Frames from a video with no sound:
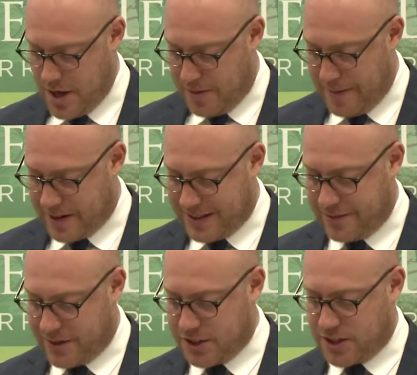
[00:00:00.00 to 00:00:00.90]
The medical
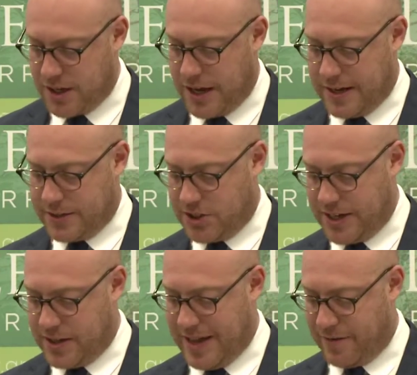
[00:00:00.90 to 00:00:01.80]
evidence
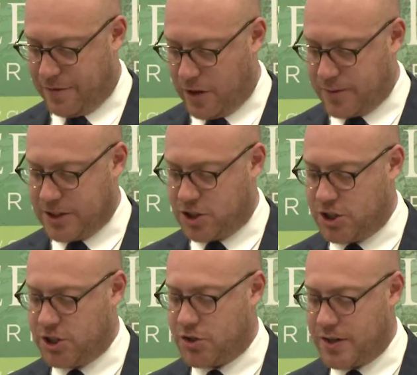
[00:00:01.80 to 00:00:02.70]
said that following the
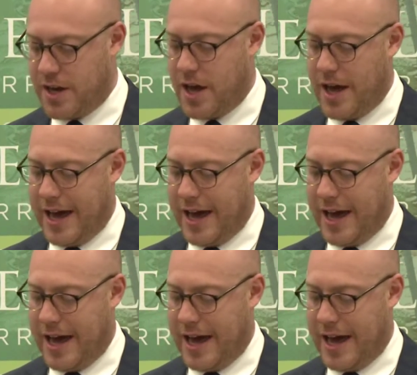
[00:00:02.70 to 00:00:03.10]
surgery,